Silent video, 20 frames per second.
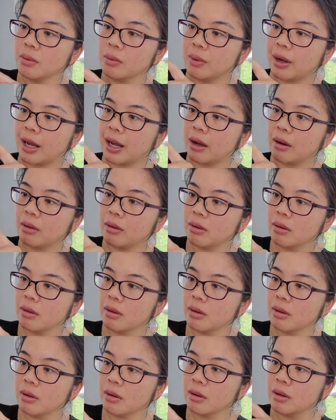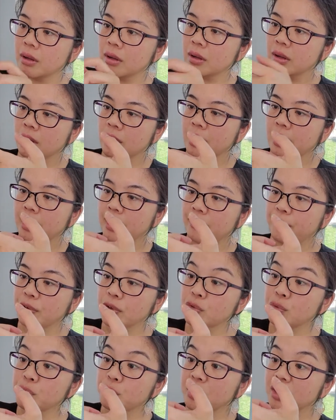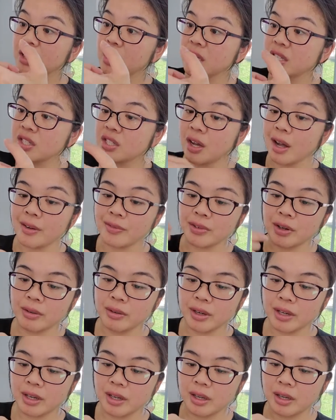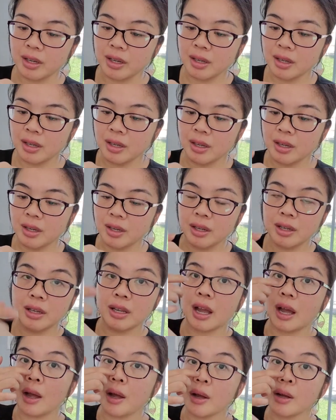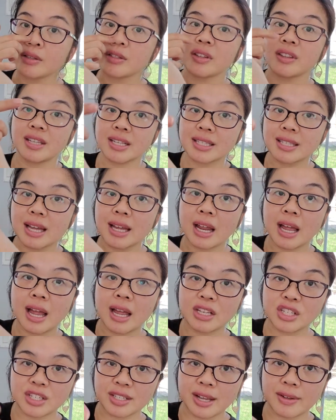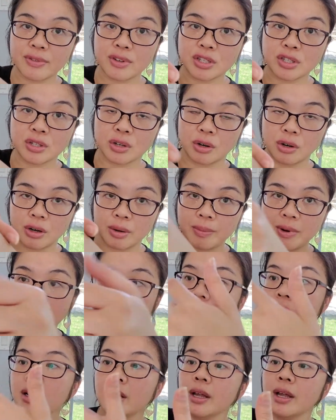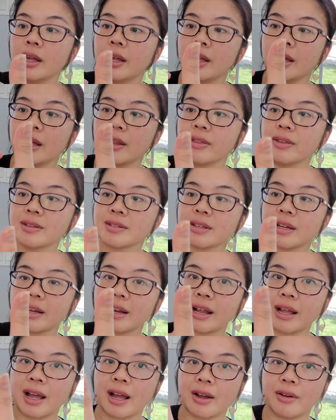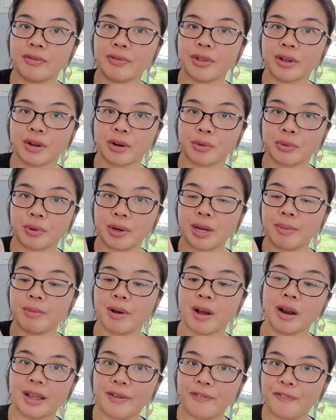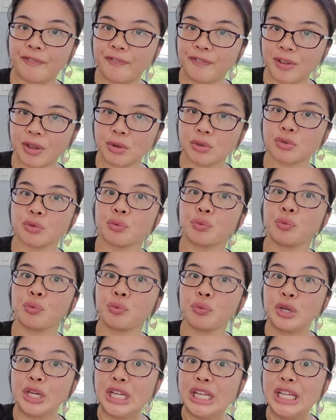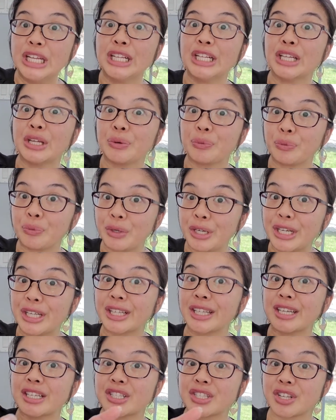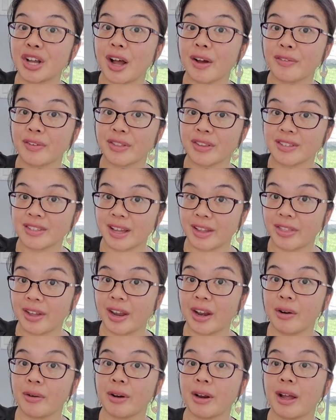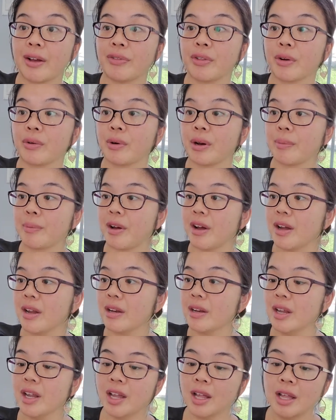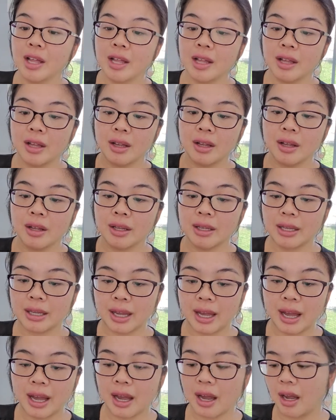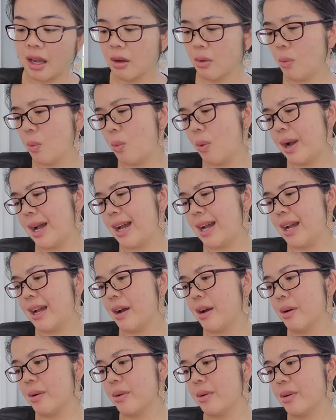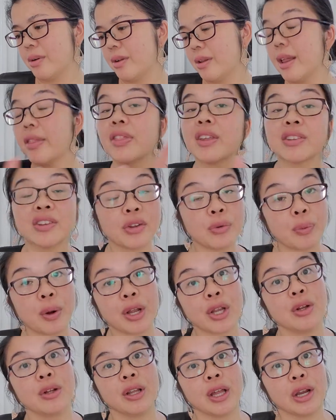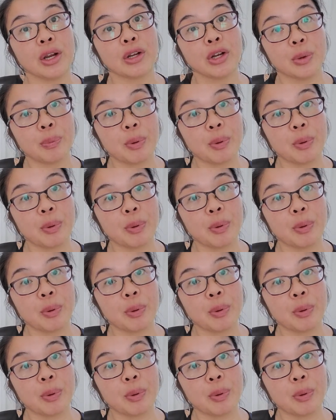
Wow. It feels really soft already. Yeah, so this side I just have the serum on, and this side I have the cream on. It feels really, really soft on the side that I already have the cream on. Yeah, wow. And this is why you layer your